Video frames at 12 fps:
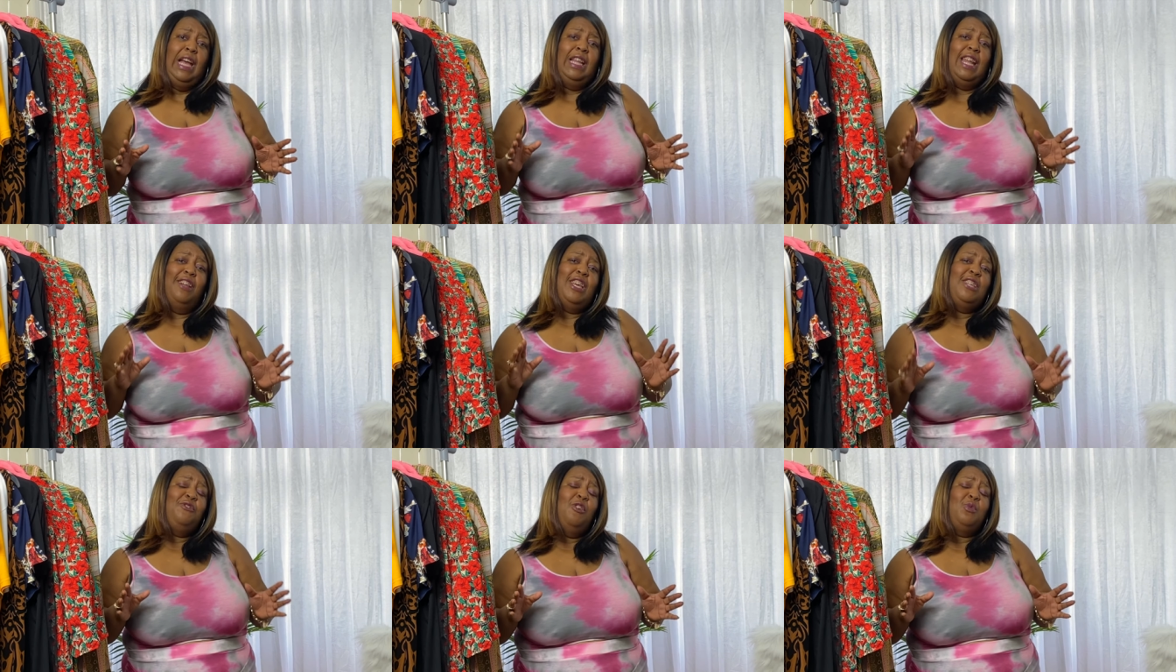Now
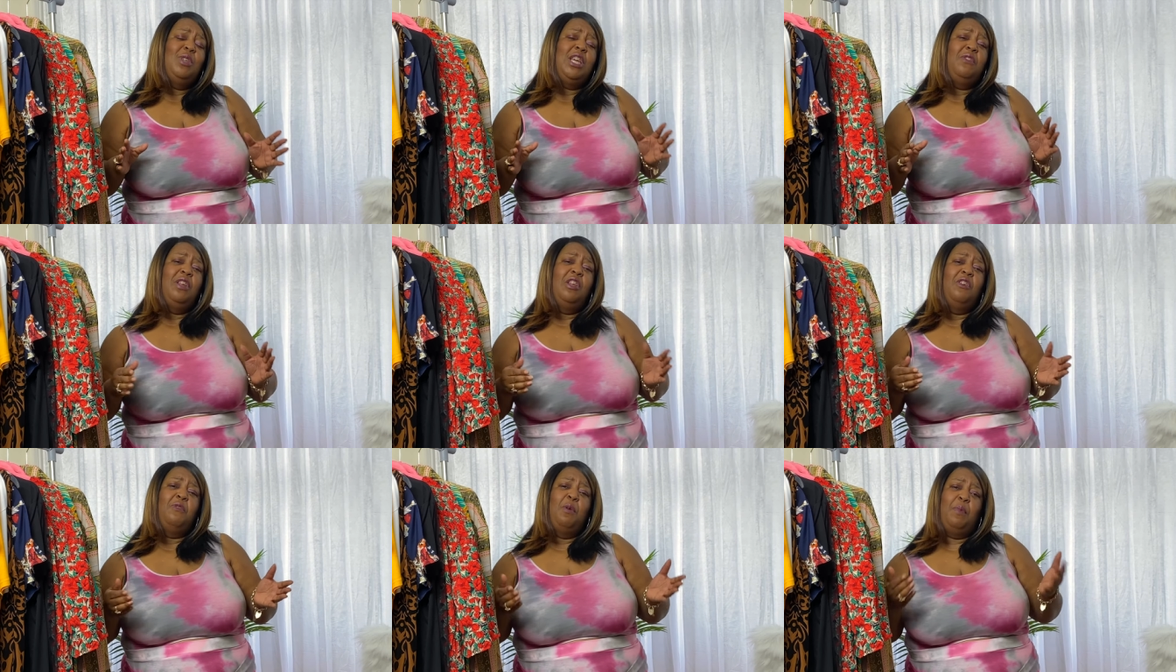these vlogs will give you a
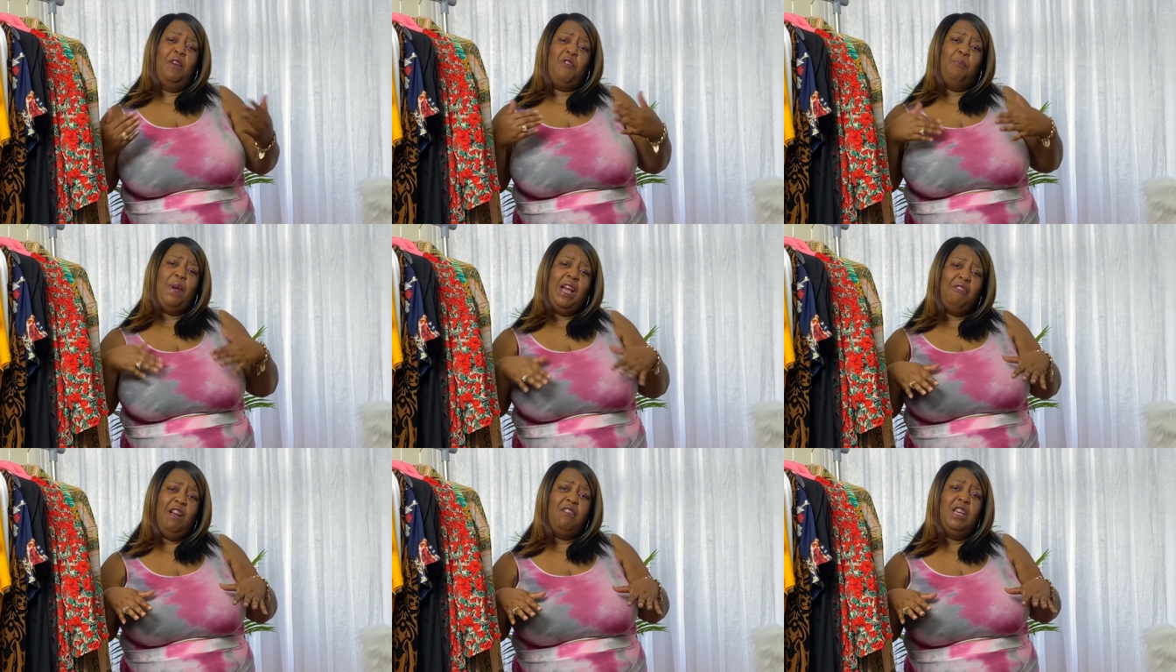little bit of a
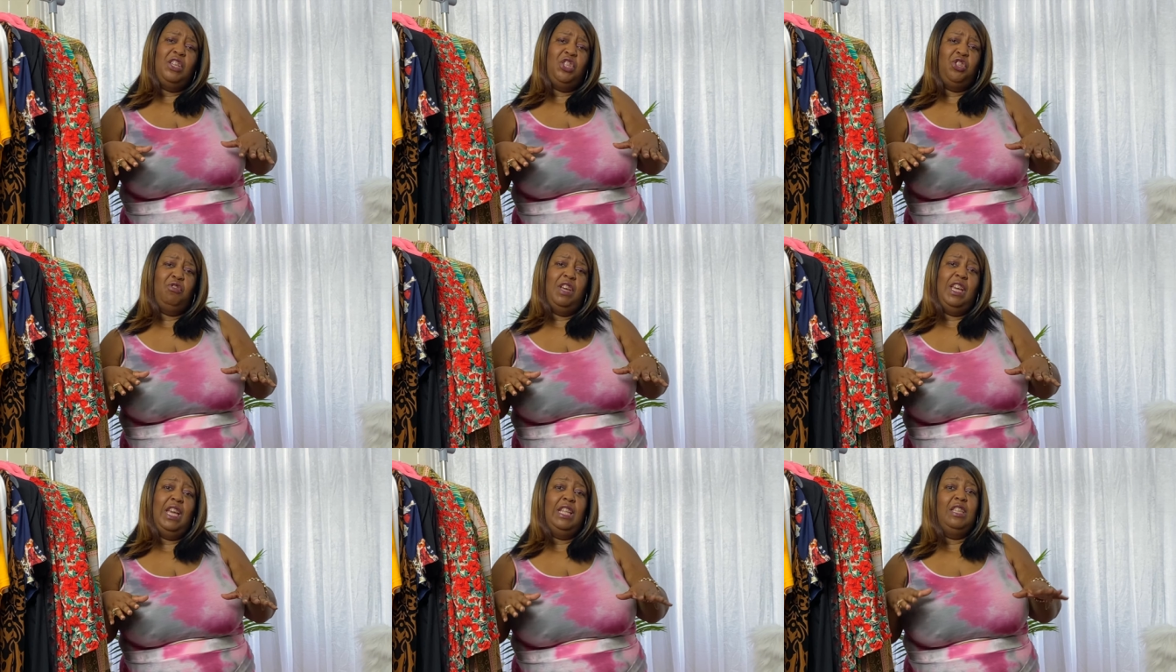background
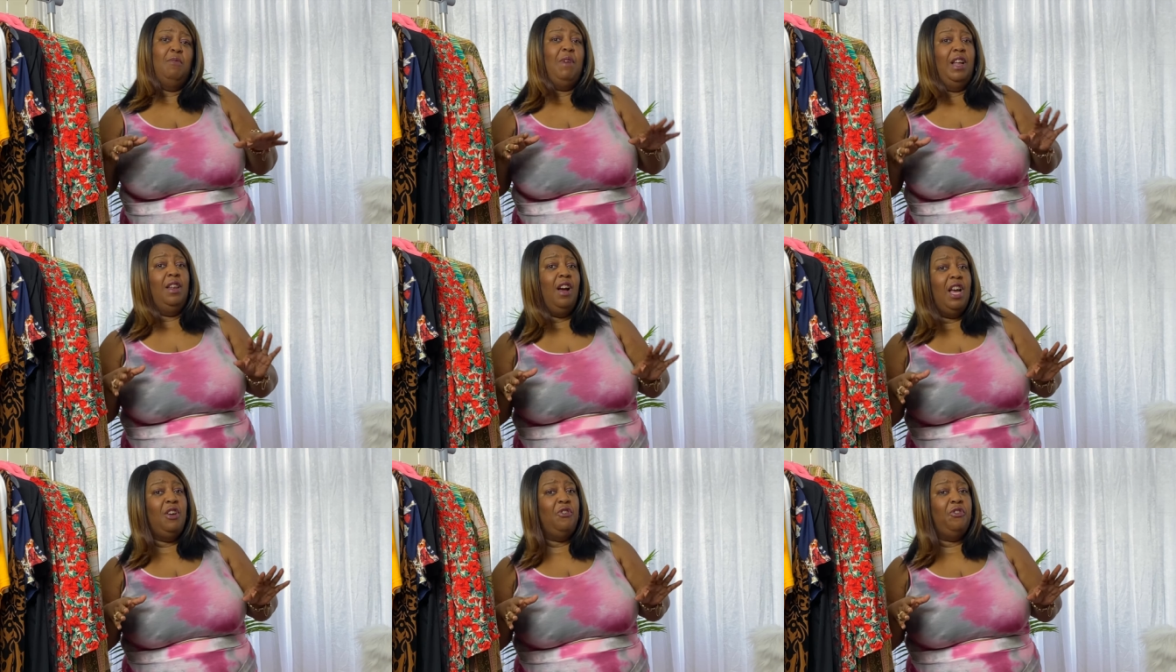history into my
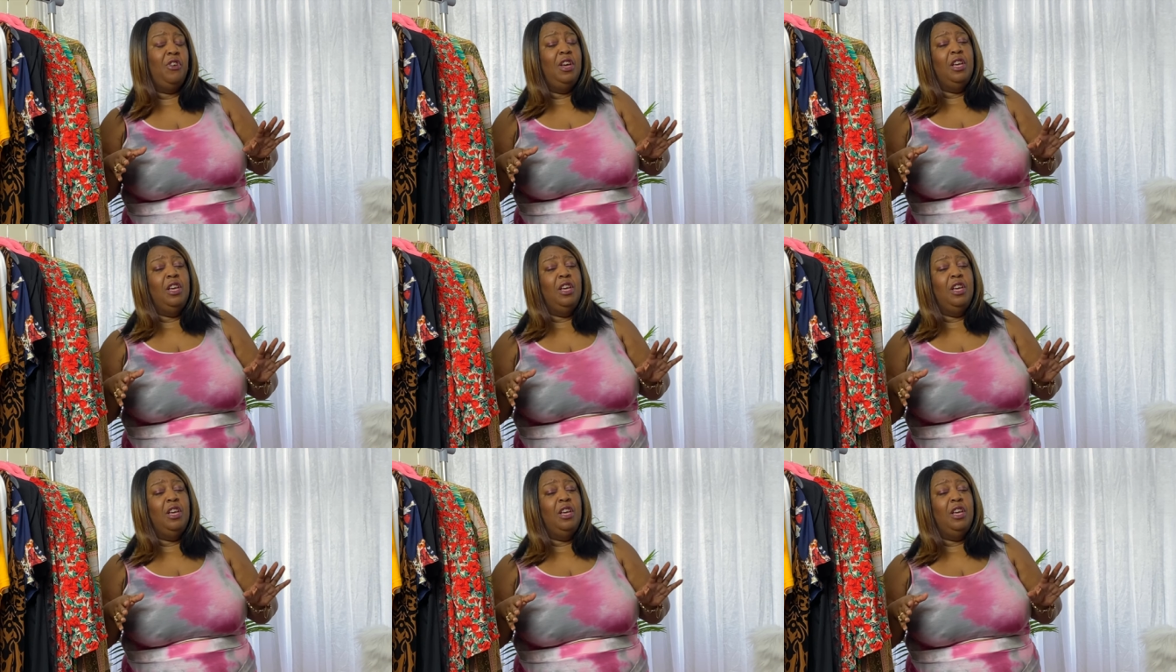life.